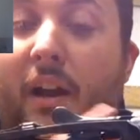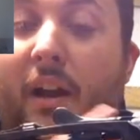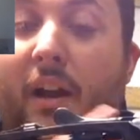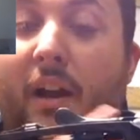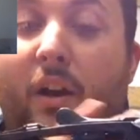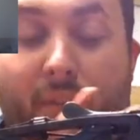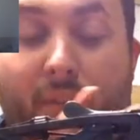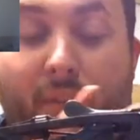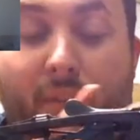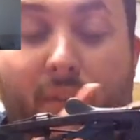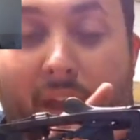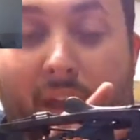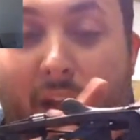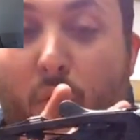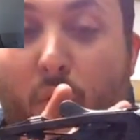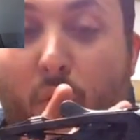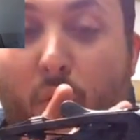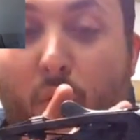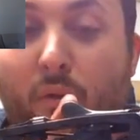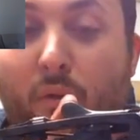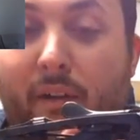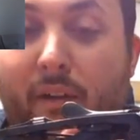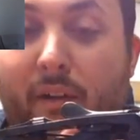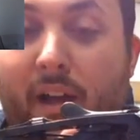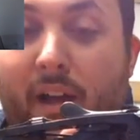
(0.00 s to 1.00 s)
it, they
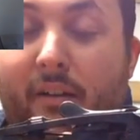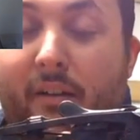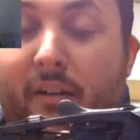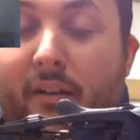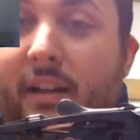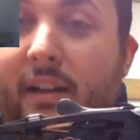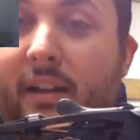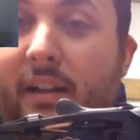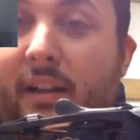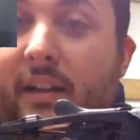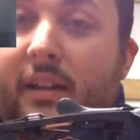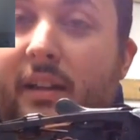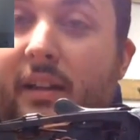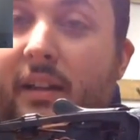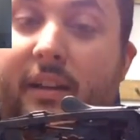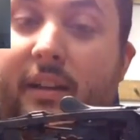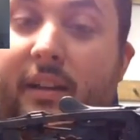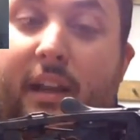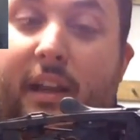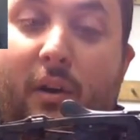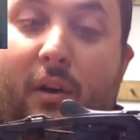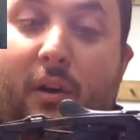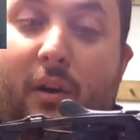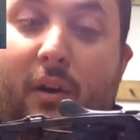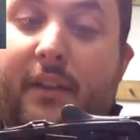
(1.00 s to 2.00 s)
all vary and
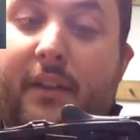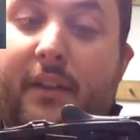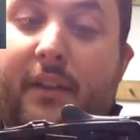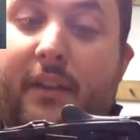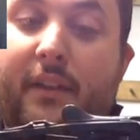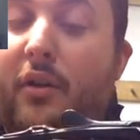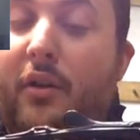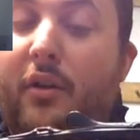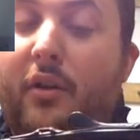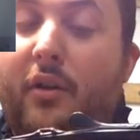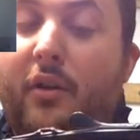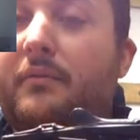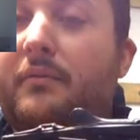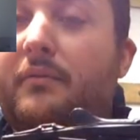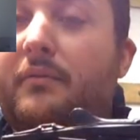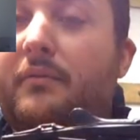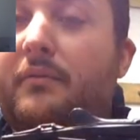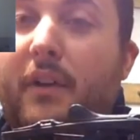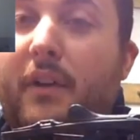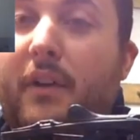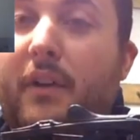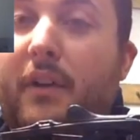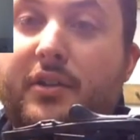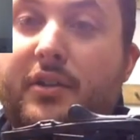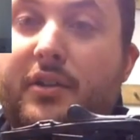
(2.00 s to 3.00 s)
they all have their own
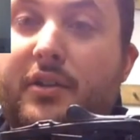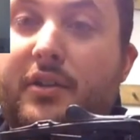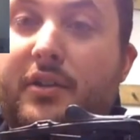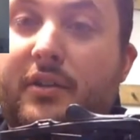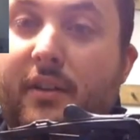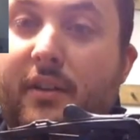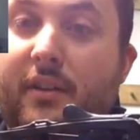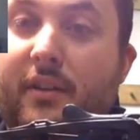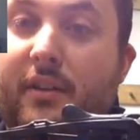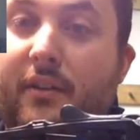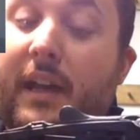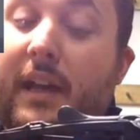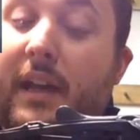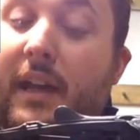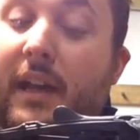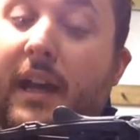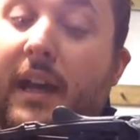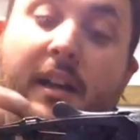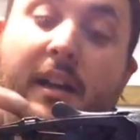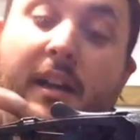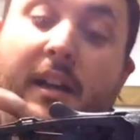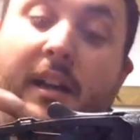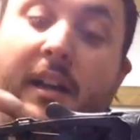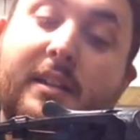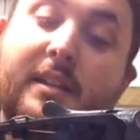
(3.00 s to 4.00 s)
versions of that.